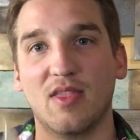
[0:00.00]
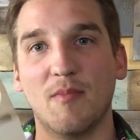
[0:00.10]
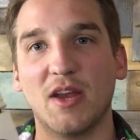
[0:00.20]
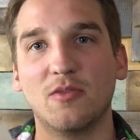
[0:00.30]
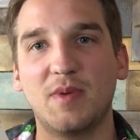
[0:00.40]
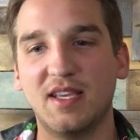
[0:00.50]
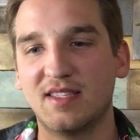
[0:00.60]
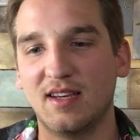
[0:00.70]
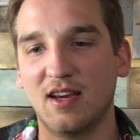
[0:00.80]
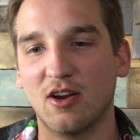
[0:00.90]
The metal
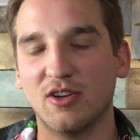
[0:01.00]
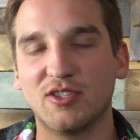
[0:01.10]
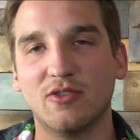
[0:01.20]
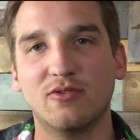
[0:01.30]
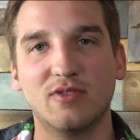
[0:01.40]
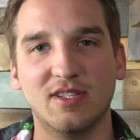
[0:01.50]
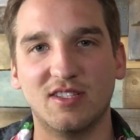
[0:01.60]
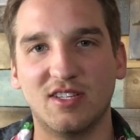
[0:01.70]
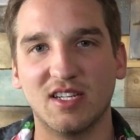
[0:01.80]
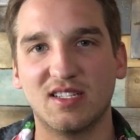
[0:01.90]
piece in here also
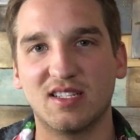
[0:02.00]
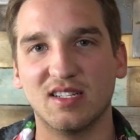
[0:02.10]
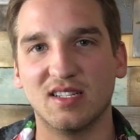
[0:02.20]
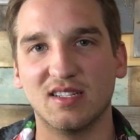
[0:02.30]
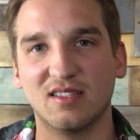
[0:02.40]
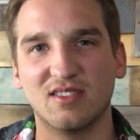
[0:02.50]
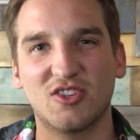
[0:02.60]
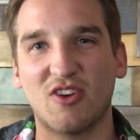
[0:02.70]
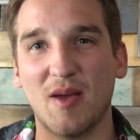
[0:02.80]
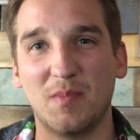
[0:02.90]
is just a
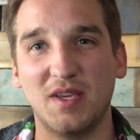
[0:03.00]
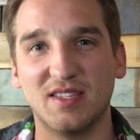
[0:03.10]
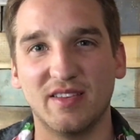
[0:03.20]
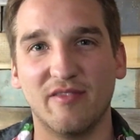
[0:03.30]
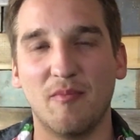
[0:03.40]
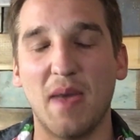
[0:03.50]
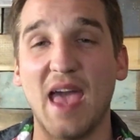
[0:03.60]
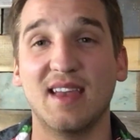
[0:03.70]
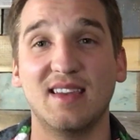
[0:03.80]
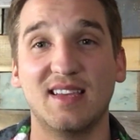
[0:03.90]
scrap piece of
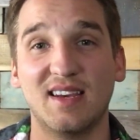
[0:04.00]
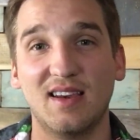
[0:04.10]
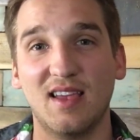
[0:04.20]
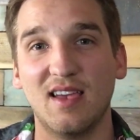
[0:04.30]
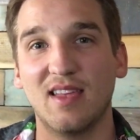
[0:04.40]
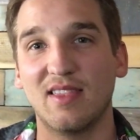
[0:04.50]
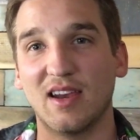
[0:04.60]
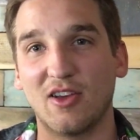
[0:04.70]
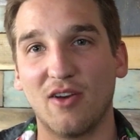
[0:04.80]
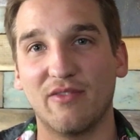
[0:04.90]
banding
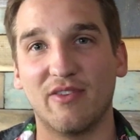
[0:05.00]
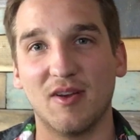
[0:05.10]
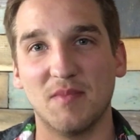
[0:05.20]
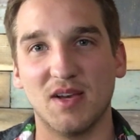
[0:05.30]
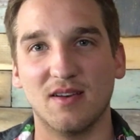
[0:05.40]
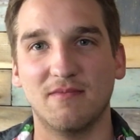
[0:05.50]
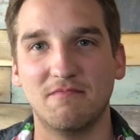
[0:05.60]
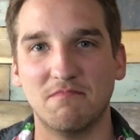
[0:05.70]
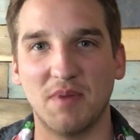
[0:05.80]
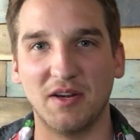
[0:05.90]
that I got from a
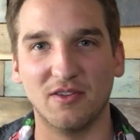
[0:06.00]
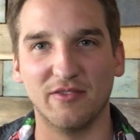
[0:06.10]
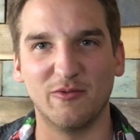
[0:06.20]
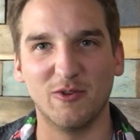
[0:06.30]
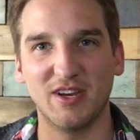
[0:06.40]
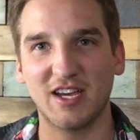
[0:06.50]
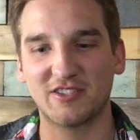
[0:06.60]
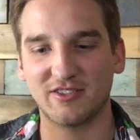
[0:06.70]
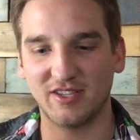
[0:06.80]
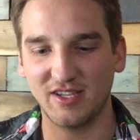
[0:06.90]
bundle of wood
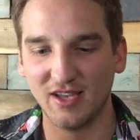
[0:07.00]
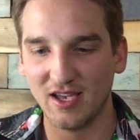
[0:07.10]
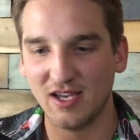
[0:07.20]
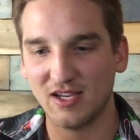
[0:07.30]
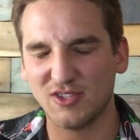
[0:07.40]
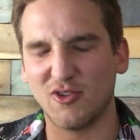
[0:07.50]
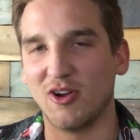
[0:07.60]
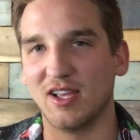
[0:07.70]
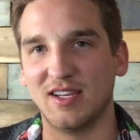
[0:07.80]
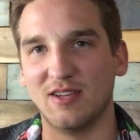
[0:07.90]
actually. So
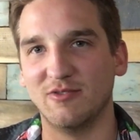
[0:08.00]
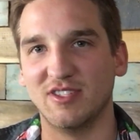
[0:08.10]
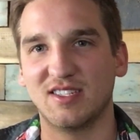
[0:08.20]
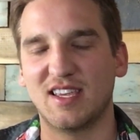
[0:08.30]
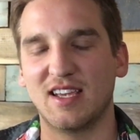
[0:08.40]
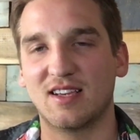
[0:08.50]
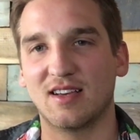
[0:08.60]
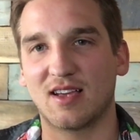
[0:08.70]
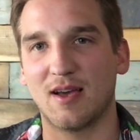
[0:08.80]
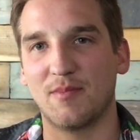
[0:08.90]
all I did was just take
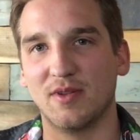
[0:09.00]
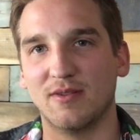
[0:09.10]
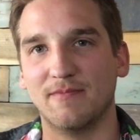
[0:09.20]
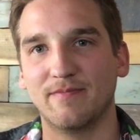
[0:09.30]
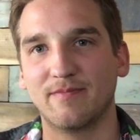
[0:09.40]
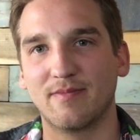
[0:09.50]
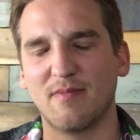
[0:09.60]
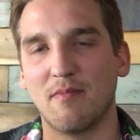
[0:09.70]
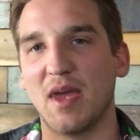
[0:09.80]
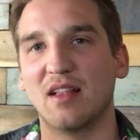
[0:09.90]
a couple
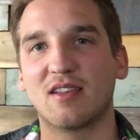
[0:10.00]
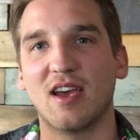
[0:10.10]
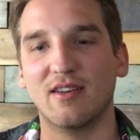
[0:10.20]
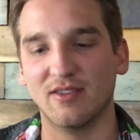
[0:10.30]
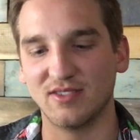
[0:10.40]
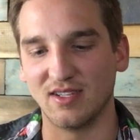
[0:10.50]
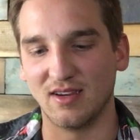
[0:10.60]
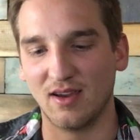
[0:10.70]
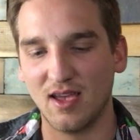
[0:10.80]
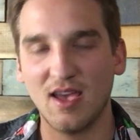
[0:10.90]
metal cutters
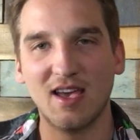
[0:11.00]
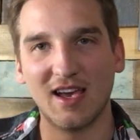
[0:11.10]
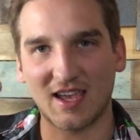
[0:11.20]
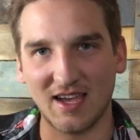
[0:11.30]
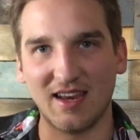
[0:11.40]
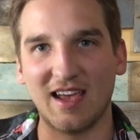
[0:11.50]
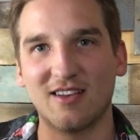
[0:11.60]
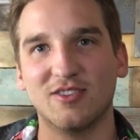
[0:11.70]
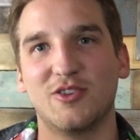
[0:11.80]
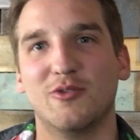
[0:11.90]
and cut an
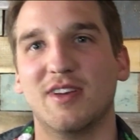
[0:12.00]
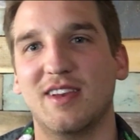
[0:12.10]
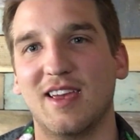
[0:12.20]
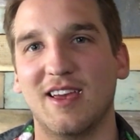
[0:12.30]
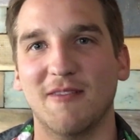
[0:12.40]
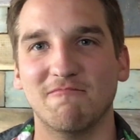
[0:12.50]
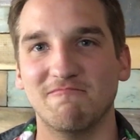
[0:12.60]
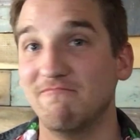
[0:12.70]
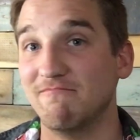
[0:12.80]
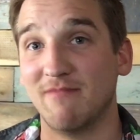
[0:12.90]
angle to it, and